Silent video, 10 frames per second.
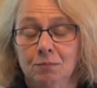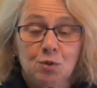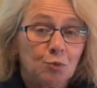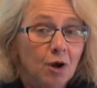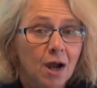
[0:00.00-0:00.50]

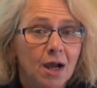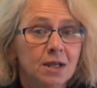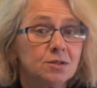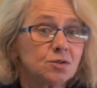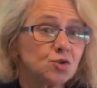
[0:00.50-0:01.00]

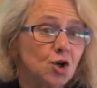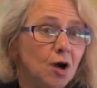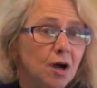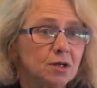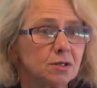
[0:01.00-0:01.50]
surprised,
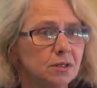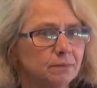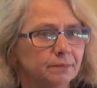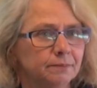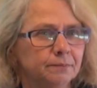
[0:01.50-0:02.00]
shocked,
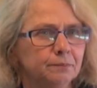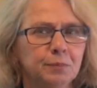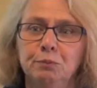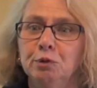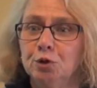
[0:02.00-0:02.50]

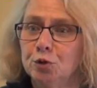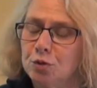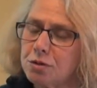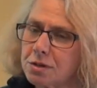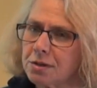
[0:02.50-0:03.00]

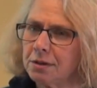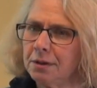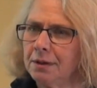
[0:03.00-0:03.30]
bemused,